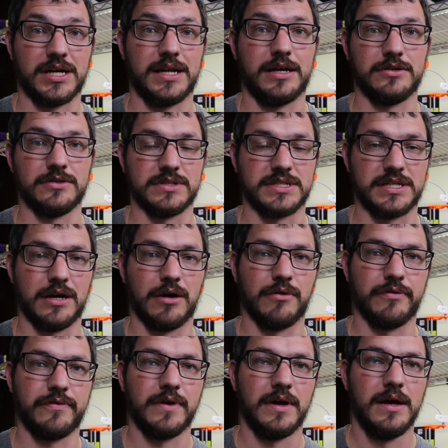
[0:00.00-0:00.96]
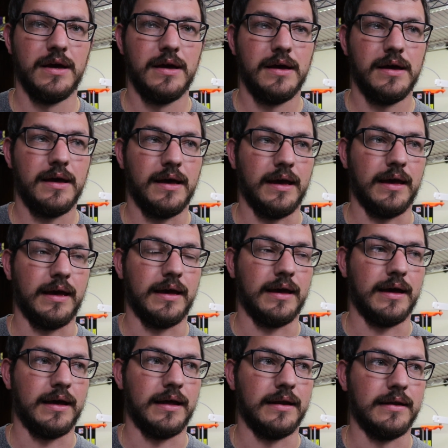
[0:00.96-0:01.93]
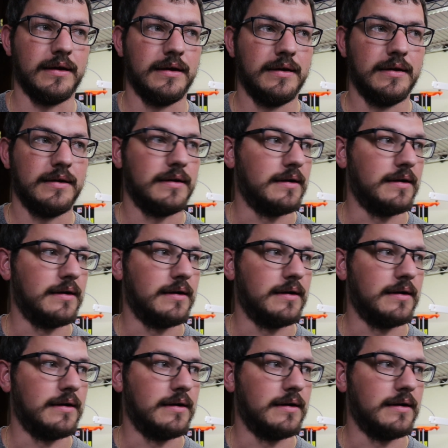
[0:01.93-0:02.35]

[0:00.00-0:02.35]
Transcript: check it out yourself. And